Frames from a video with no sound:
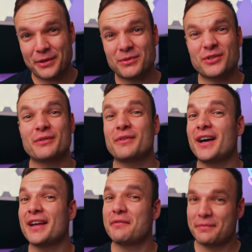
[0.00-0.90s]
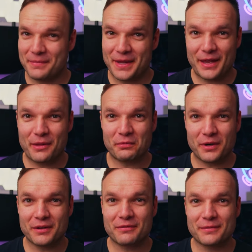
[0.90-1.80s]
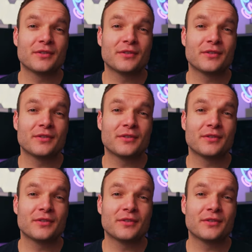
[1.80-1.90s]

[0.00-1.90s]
them to survive and thrive.